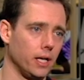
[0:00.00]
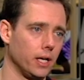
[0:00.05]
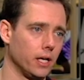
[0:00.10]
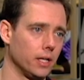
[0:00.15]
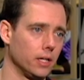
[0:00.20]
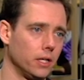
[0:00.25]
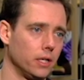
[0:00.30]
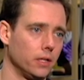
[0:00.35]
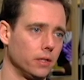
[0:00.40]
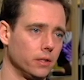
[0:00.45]

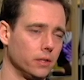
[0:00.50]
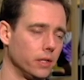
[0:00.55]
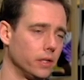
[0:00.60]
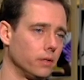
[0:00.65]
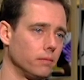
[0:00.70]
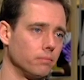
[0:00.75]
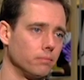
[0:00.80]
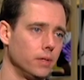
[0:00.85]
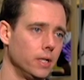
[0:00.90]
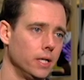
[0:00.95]
Hanna.
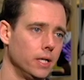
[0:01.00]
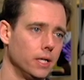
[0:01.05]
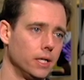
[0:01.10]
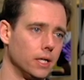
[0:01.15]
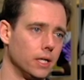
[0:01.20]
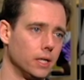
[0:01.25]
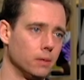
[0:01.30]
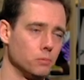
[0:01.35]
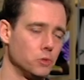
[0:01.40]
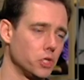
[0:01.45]

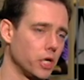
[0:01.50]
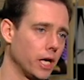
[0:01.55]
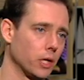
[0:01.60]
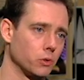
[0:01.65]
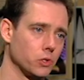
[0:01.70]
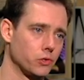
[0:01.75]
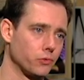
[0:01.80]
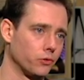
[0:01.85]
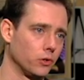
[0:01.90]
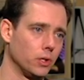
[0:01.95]
And
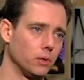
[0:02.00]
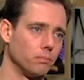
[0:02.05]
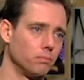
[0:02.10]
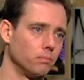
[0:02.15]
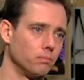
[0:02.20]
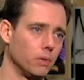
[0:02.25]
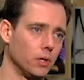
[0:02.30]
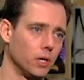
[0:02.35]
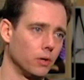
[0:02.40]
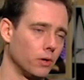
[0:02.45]
Jack was
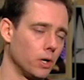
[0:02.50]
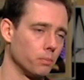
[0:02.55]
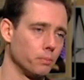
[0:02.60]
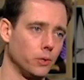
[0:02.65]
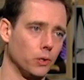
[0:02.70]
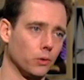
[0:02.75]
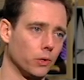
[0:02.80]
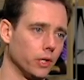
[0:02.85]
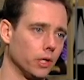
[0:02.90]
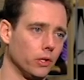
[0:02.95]
from around
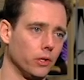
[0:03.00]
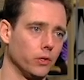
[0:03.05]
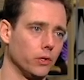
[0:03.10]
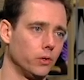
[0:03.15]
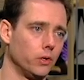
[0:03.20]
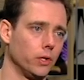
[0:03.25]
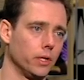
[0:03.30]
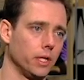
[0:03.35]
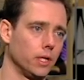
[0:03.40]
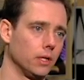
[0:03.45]
Peoria,
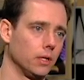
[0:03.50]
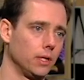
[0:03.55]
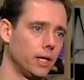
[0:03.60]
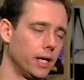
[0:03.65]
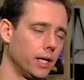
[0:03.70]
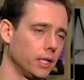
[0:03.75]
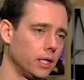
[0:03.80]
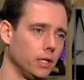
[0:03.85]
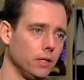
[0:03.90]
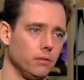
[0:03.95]
Illinois, and
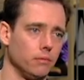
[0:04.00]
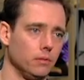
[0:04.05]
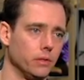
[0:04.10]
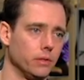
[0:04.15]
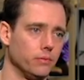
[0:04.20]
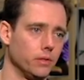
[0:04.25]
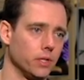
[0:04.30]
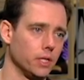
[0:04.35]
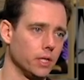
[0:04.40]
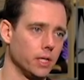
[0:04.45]
Lonnie
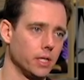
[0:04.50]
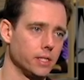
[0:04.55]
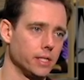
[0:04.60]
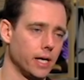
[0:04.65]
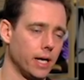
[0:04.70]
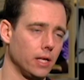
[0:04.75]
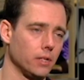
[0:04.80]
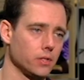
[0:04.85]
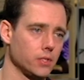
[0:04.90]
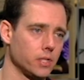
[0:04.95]
lived in
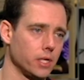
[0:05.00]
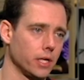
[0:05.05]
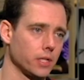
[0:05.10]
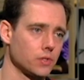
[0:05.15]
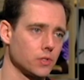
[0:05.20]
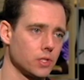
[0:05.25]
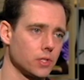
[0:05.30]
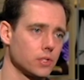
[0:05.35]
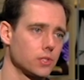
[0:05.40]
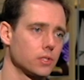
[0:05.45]
Dallas,
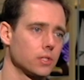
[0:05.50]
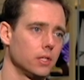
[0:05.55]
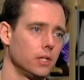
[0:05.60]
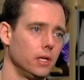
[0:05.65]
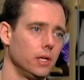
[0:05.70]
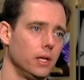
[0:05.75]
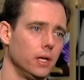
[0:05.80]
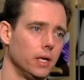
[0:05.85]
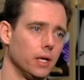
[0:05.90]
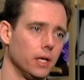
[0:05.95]
Texas.
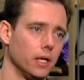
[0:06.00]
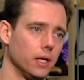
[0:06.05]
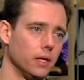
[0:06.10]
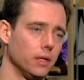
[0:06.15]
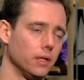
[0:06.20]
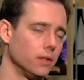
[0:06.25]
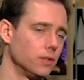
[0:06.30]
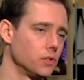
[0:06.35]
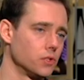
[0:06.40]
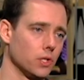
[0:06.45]

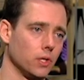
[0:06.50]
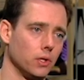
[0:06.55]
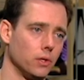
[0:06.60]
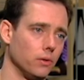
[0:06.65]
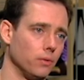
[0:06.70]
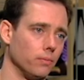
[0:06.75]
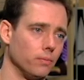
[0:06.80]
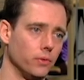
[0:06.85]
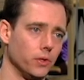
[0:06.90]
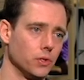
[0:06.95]
And
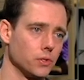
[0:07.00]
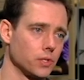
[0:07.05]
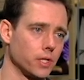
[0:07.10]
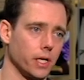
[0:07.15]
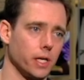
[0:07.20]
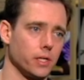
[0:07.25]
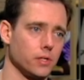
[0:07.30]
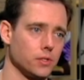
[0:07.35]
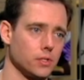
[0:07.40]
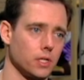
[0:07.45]
so those
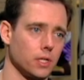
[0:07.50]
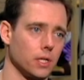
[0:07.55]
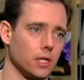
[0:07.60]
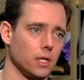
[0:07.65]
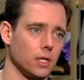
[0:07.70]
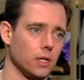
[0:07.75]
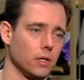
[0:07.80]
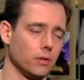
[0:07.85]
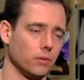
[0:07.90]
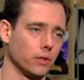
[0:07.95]
guys
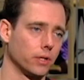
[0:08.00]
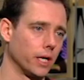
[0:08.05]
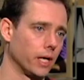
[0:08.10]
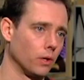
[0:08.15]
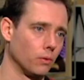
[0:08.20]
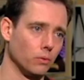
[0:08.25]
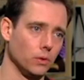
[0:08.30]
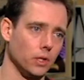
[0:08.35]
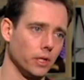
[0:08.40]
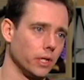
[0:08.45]

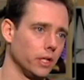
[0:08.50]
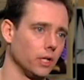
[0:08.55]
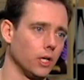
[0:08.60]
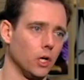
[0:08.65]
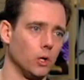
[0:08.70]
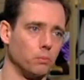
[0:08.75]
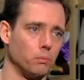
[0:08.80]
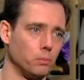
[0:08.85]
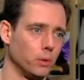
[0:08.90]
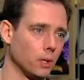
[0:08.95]
kind of really
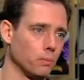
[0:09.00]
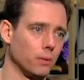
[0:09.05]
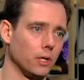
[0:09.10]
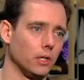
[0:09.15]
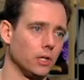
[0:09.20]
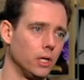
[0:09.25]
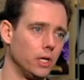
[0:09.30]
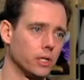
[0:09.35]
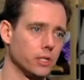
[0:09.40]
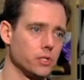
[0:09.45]
helped bring me
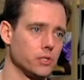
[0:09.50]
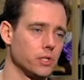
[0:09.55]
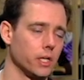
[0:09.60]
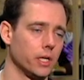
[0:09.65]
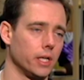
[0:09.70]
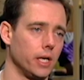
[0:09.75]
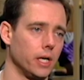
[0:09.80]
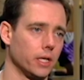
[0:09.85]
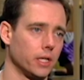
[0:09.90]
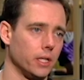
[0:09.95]
along in
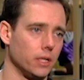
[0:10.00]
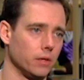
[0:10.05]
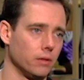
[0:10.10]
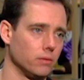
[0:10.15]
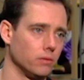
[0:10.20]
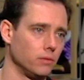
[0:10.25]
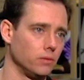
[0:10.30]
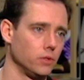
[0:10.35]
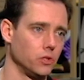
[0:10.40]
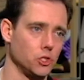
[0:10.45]
sled hockey
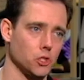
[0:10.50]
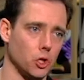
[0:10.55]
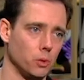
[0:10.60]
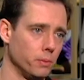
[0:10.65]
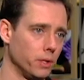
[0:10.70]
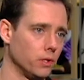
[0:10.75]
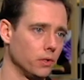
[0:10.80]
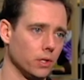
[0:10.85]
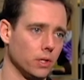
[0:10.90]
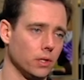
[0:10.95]
and show
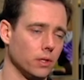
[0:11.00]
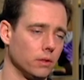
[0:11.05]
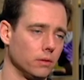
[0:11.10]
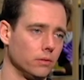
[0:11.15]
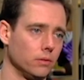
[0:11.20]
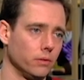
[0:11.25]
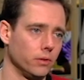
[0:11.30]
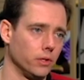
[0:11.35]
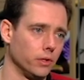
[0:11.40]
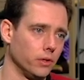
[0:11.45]
me the
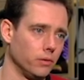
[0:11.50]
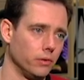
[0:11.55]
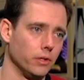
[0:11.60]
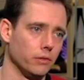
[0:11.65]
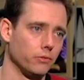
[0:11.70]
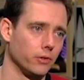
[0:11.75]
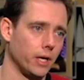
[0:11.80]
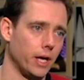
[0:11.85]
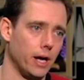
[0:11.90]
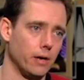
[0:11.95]

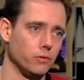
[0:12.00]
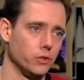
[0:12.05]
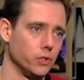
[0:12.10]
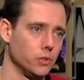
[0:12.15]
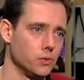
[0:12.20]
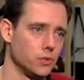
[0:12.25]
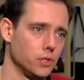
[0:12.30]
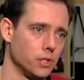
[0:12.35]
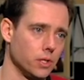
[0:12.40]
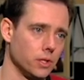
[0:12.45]
different
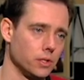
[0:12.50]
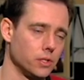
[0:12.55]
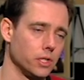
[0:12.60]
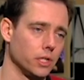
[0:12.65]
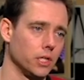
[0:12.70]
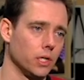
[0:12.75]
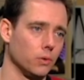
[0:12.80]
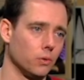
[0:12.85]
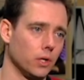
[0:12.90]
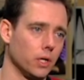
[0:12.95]
avenues to
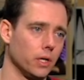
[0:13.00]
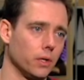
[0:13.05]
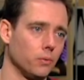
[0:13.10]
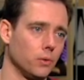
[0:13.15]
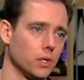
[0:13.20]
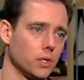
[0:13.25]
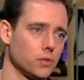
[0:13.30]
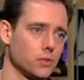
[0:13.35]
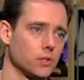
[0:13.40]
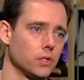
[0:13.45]
get where I
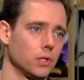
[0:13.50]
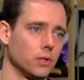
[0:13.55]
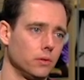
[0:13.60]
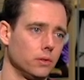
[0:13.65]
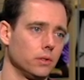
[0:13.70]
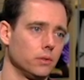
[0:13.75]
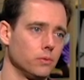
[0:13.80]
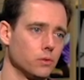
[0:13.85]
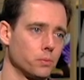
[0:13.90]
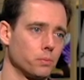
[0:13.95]
was. So
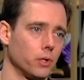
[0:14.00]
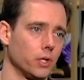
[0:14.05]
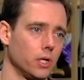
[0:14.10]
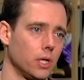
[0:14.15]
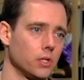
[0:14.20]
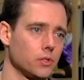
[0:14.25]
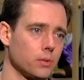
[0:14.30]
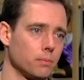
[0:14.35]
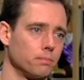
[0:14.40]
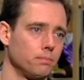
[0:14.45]
it was pretty
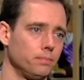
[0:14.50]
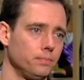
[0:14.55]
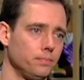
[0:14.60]
awesome.